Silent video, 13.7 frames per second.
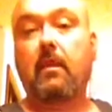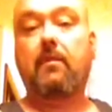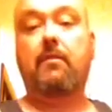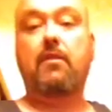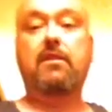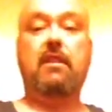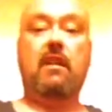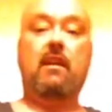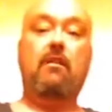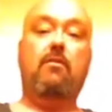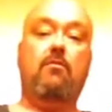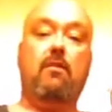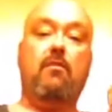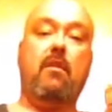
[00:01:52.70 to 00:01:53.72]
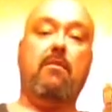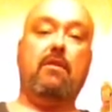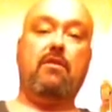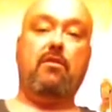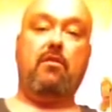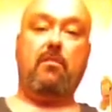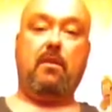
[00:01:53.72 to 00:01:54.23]
First thing, when my wife
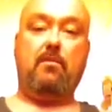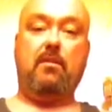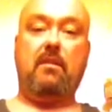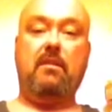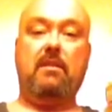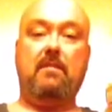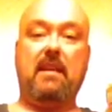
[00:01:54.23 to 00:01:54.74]
gets home, I'm going to put on some